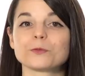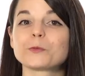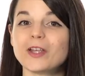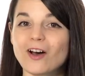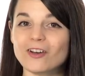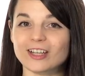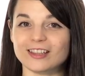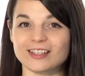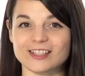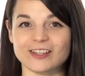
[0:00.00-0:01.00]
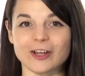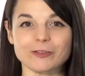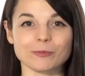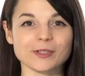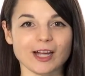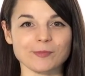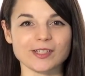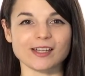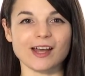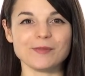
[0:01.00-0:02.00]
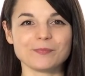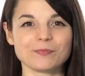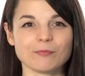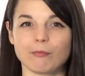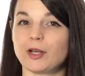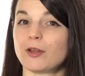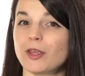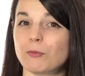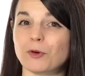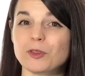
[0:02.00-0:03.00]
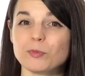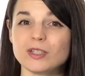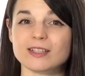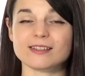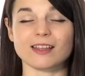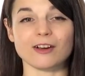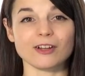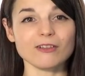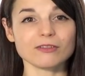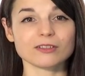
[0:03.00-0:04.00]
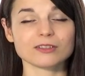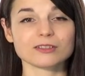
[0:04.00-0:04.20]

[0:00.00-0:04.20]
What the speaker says: We all get these thoughts from time to time, but are they worth being scared of?